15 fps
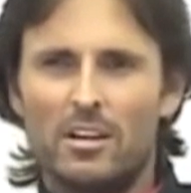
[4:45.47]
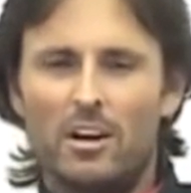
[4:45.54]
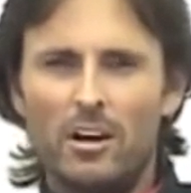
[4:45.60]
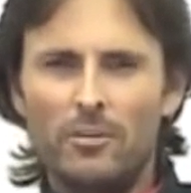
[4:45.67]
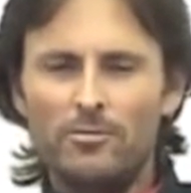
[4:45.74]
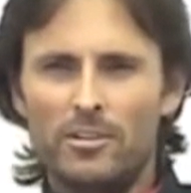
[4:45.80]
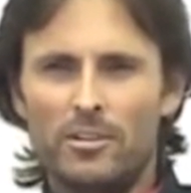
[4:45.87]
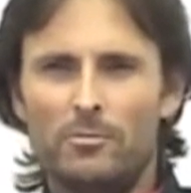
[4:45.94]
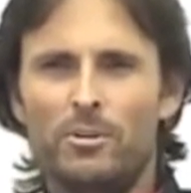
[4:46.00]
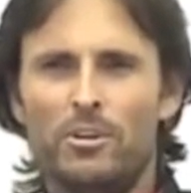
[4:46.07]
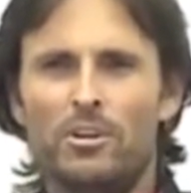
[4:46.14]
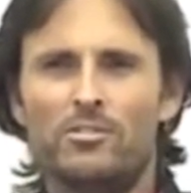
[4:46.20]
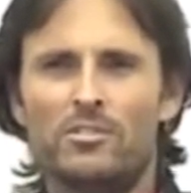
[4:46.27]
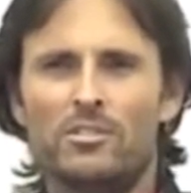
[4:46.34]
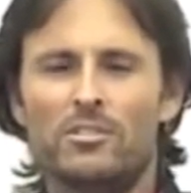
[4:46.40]
Often a
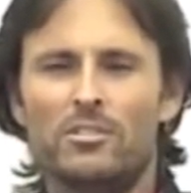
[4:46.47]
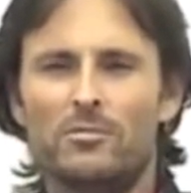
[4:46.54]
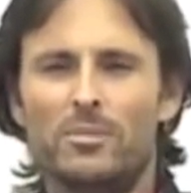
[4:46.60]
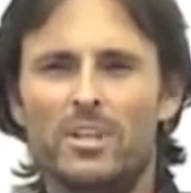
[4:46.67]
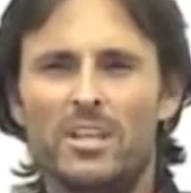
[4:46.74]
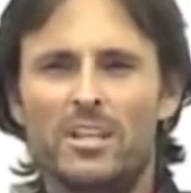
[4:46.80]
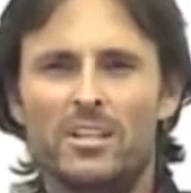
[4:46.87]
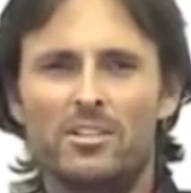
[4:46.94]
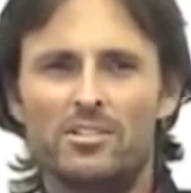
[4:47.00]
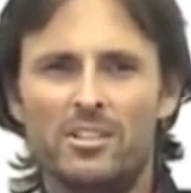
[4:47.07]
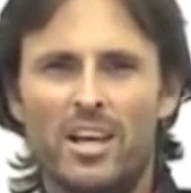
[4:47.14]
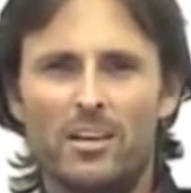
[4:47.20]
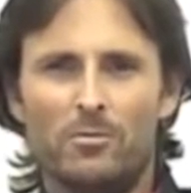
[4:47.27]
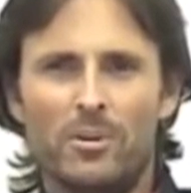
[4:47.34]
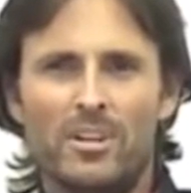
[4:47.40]
person can be in a
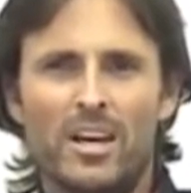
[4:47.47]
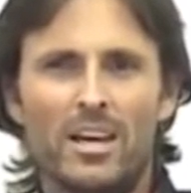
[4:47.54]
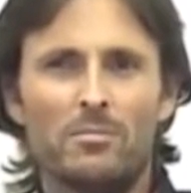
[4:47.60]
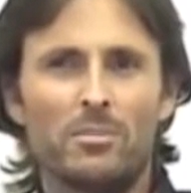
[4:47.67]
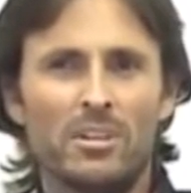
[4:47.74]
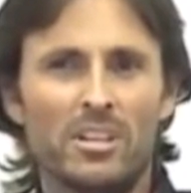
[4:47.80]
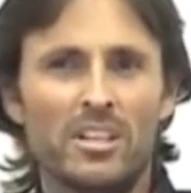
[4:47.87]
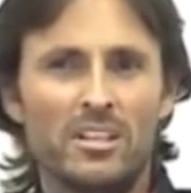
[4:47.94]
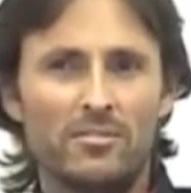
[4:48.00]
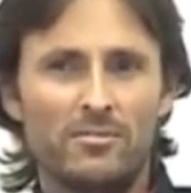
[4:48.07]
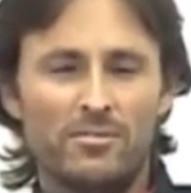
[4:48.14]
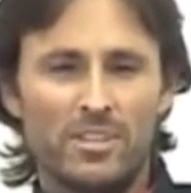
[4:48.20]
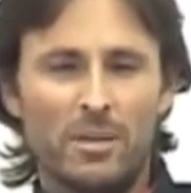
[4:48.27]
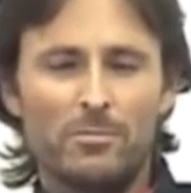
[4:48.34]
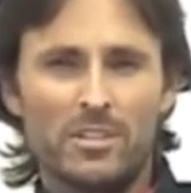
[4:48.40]
state where they believe
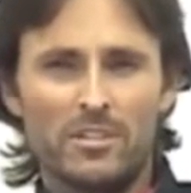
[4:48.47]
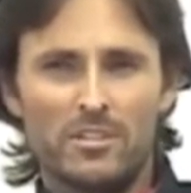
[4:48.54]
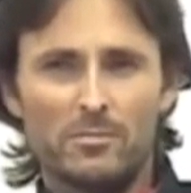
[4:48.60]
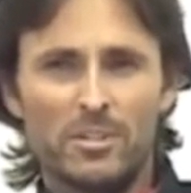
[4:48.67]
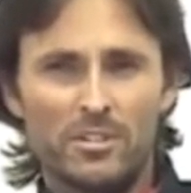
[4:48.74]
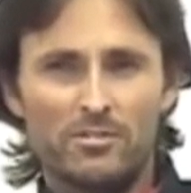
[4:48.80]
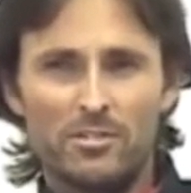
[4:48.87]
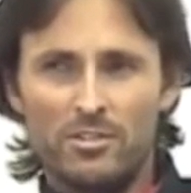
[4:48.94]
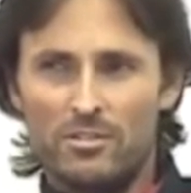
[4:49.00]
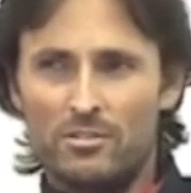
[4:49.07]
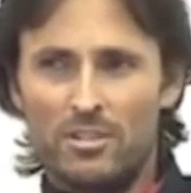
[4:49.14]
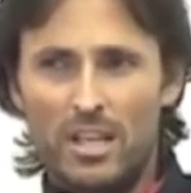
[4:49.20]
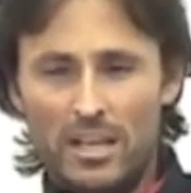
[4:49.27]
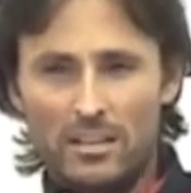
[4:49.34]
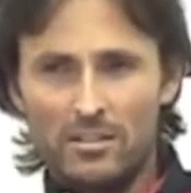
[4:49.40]
something to be true,
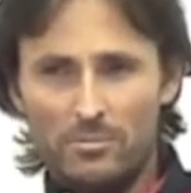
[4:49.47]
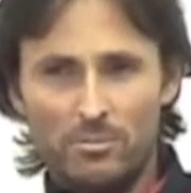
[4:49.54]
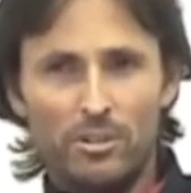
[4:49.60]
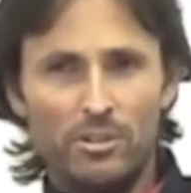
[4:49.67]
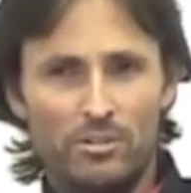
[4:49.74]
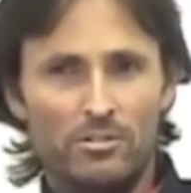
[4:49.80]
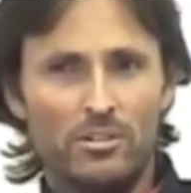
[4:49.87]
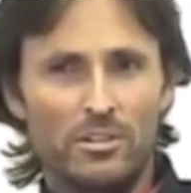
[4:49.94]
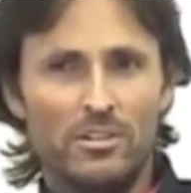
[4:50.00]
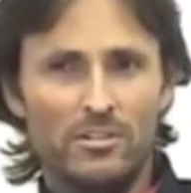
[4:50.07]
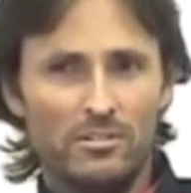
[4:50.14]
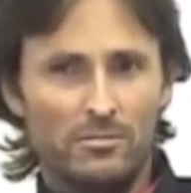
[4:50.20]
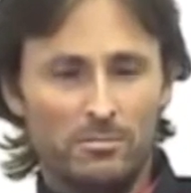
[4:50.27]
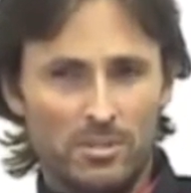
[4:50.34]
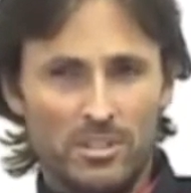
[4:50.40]
like the murderer
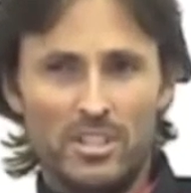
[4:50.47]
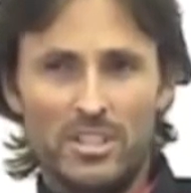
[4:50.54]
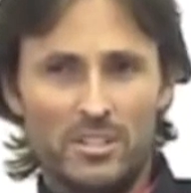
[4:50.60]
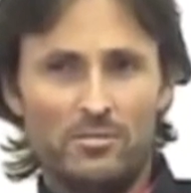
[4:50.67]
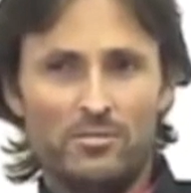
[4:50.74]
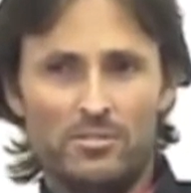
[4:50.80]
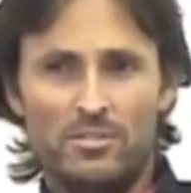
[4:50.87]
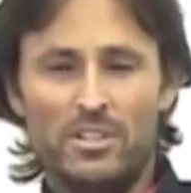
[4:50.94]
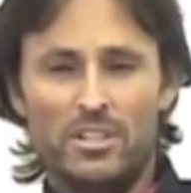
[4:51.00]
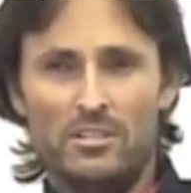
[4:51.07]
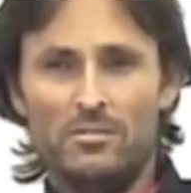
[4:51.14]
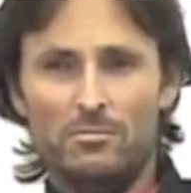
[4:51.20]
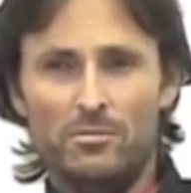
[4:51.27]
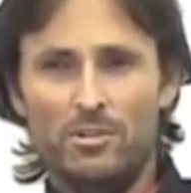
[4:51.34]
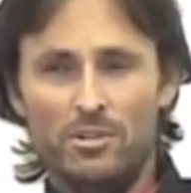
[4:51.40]
believes that
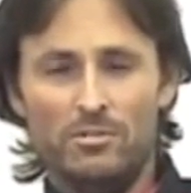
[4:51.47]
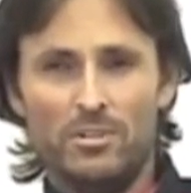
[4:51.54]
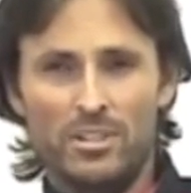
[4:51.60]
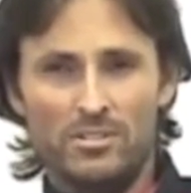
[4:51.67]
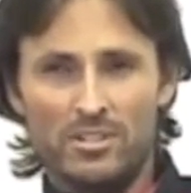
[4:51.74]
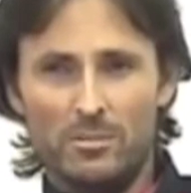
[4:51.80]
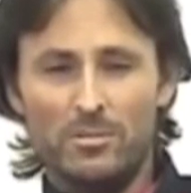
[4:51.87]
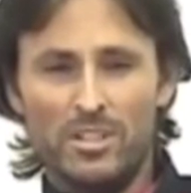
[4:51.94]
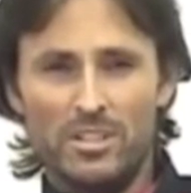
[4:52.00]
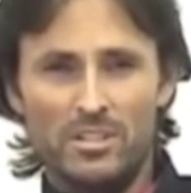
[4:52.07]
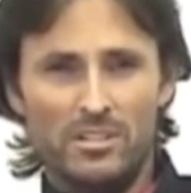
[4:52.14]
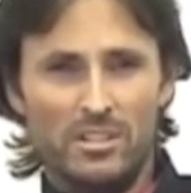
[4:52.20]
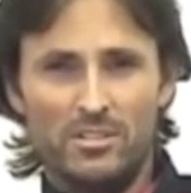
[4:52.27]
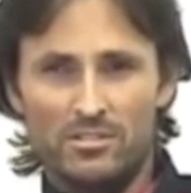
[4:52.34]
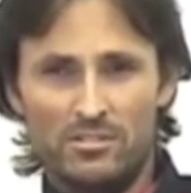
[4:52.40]
murdering somebody
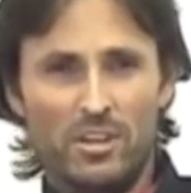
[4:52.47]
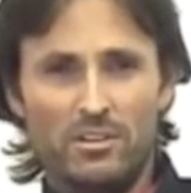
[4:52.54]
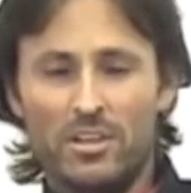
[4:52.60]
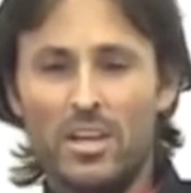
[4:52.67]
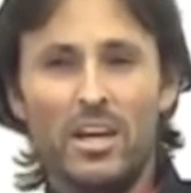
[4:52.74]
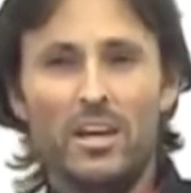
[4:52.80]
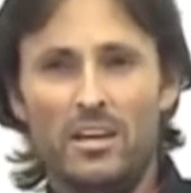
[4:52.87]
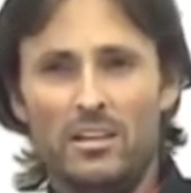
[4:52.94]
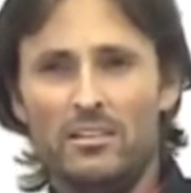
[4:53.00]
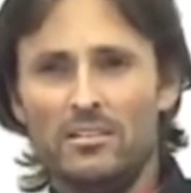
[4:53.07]
is okay.